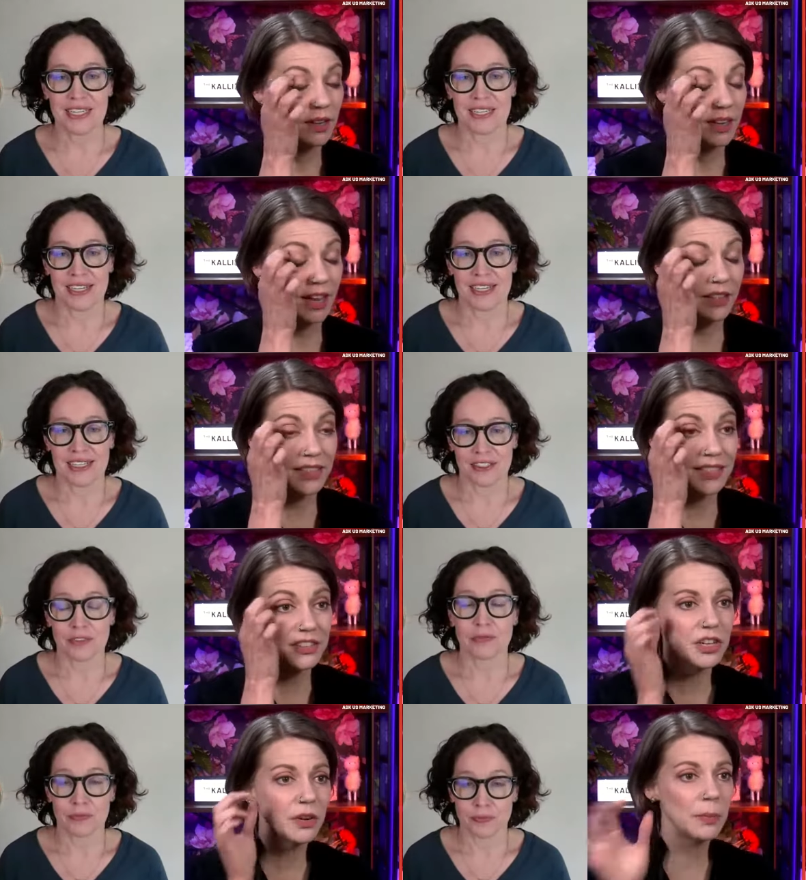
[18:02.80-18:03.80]
Speaker 1: Yeah, that's
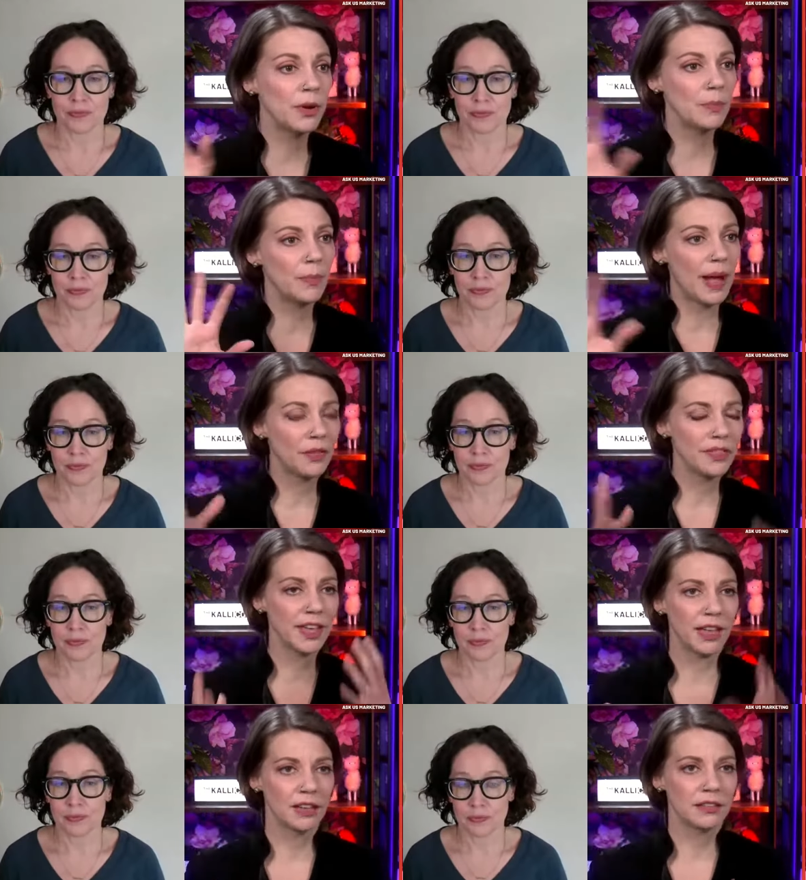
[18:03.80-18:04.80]
actually a great point about the
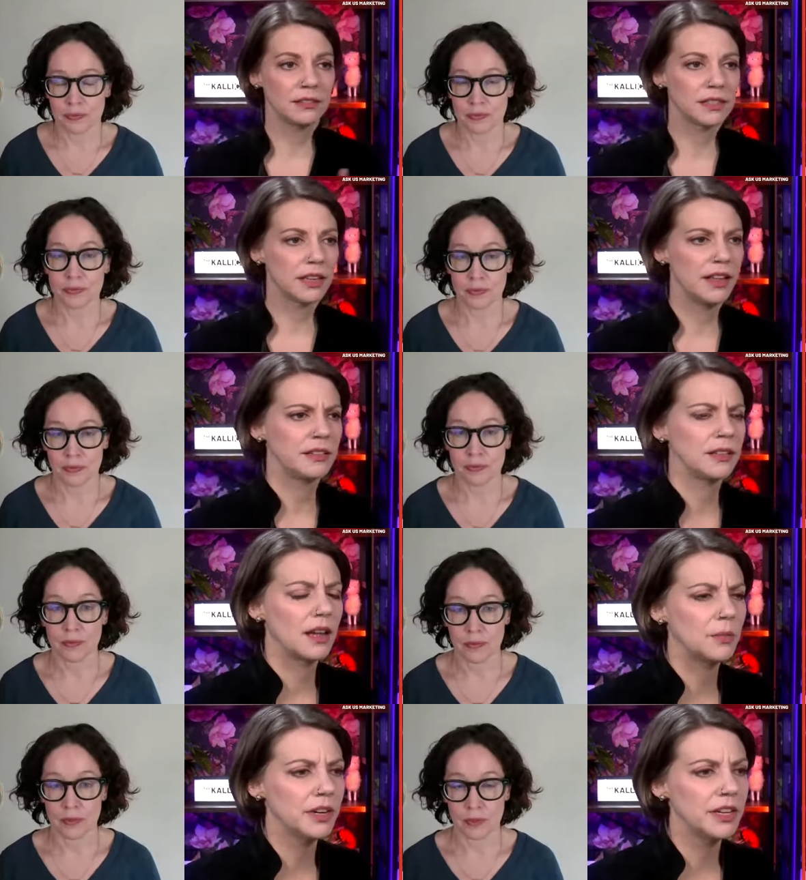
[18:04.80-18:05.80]
hands. And
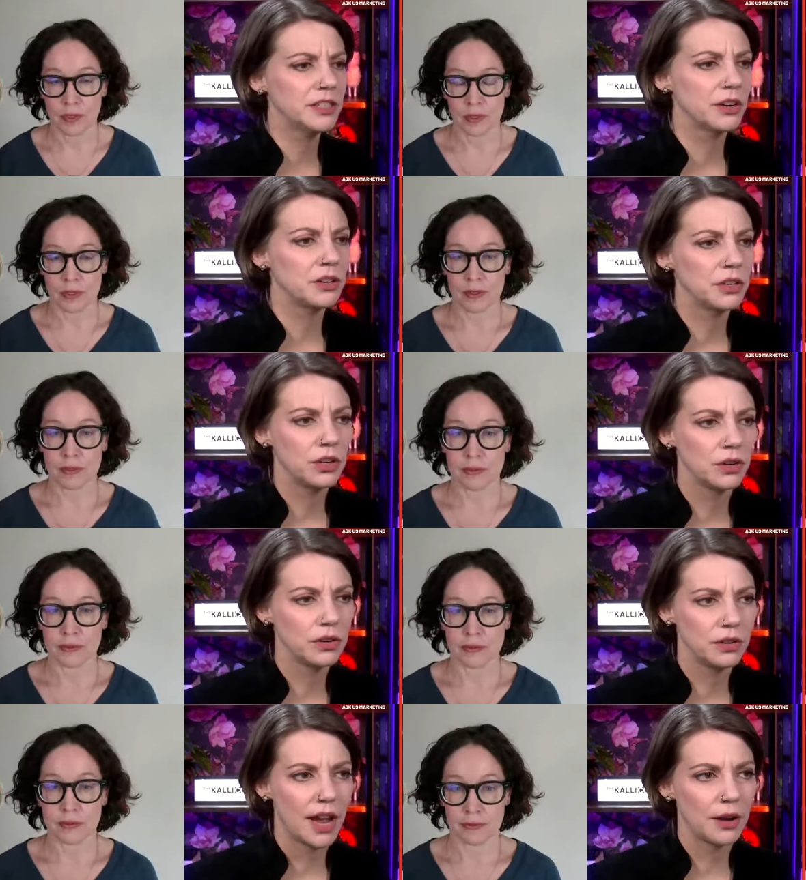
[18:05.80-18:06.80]
I'm going to turn
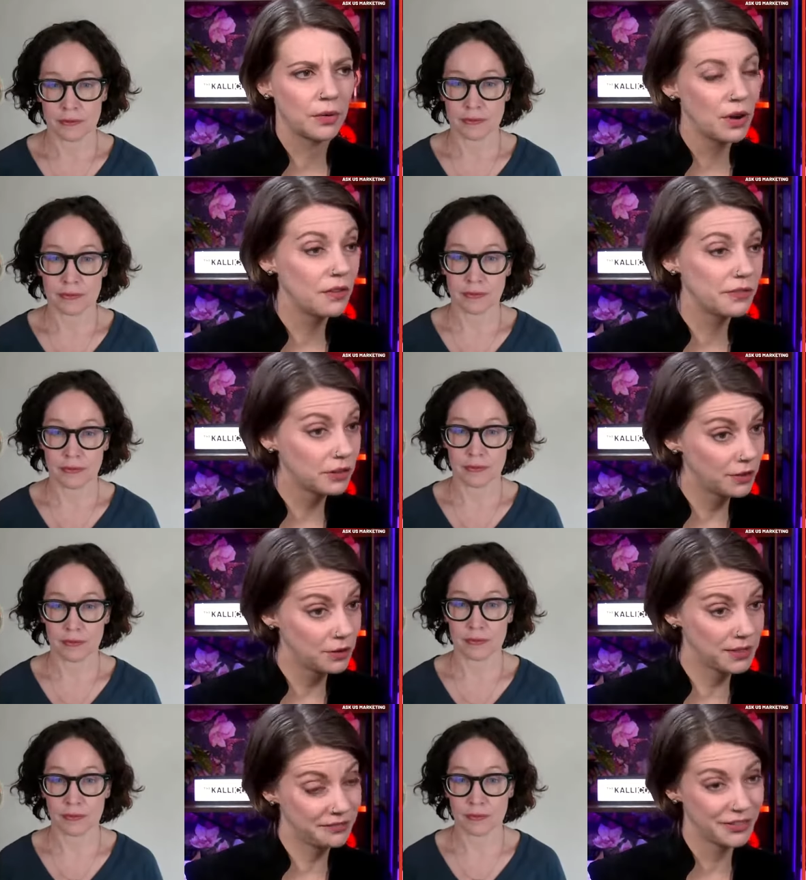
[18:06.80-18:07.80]
your, I don't know if you're
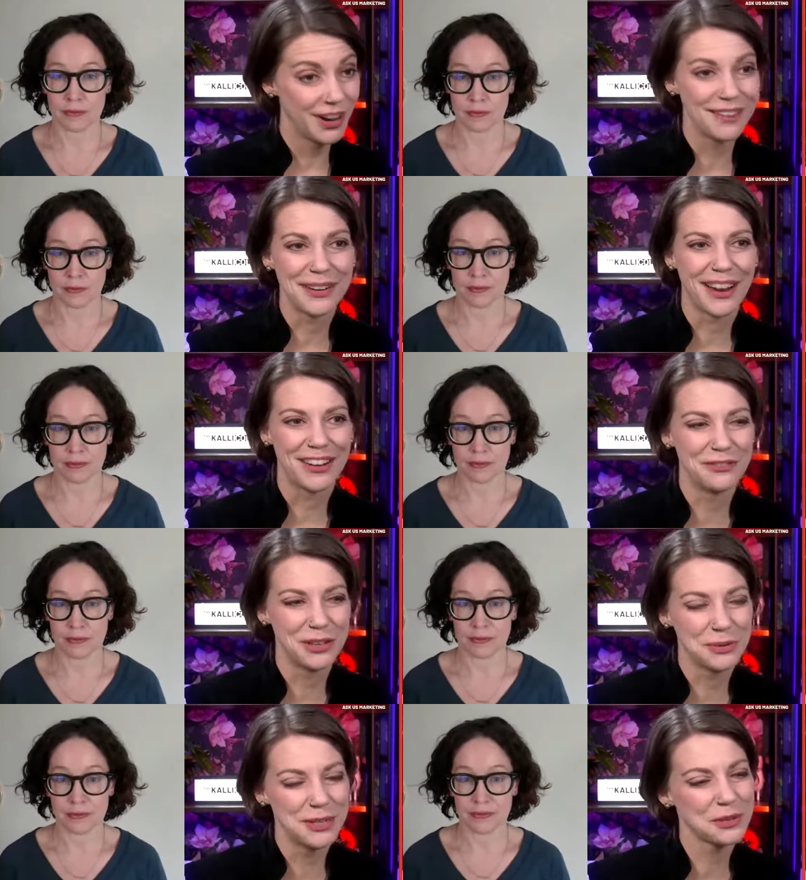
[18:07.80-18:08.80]
frozen for our,
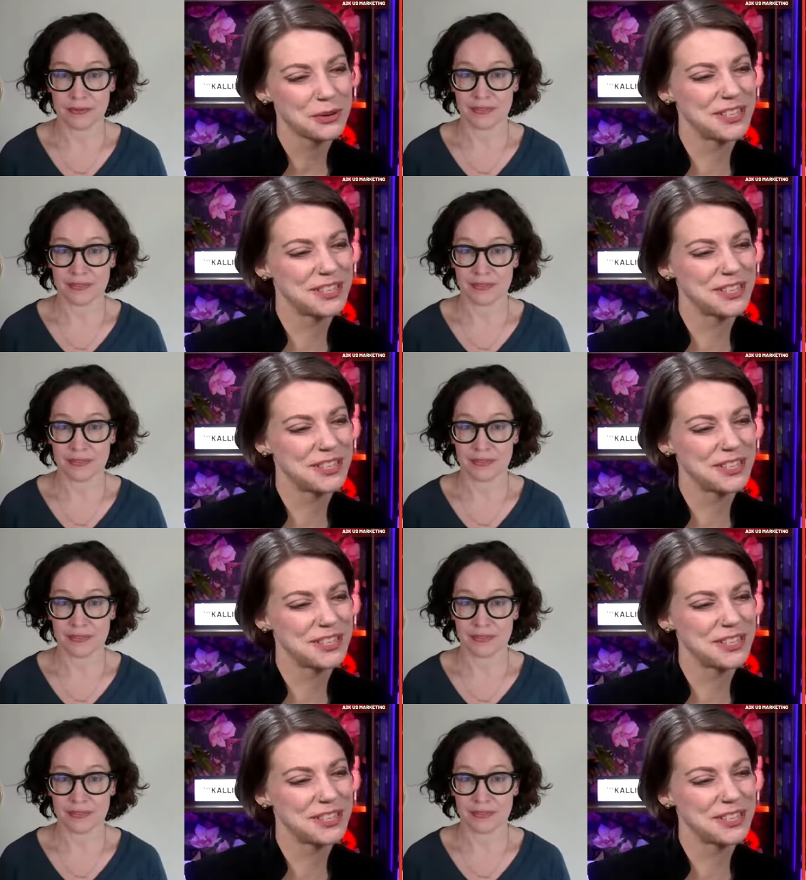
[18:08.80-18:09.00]
viewers or